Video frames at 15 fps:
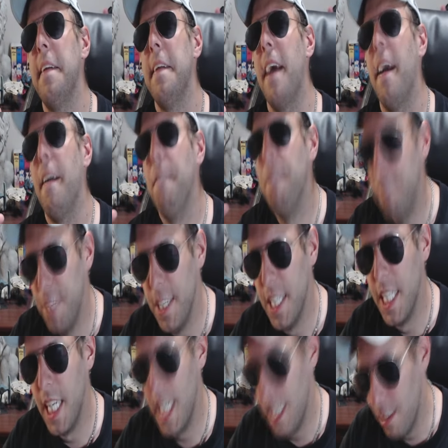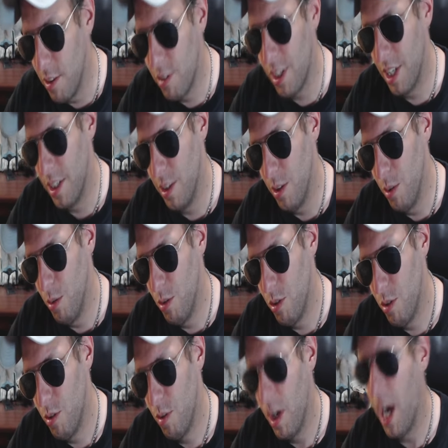I feel like he's going to lose.
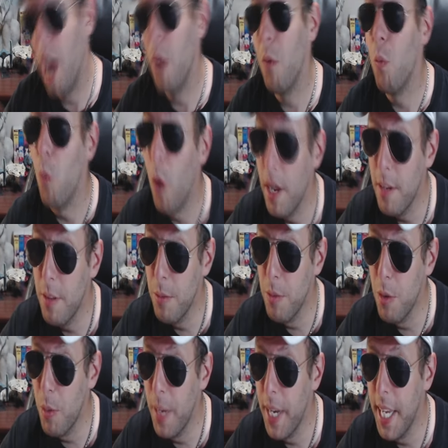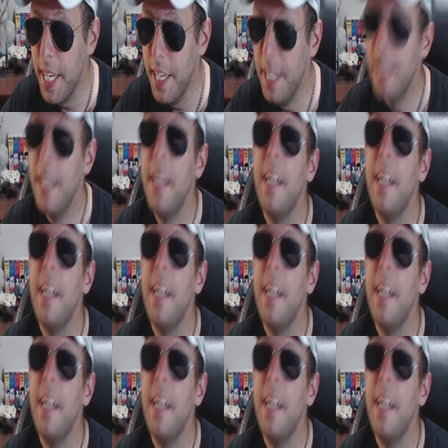I want him to win.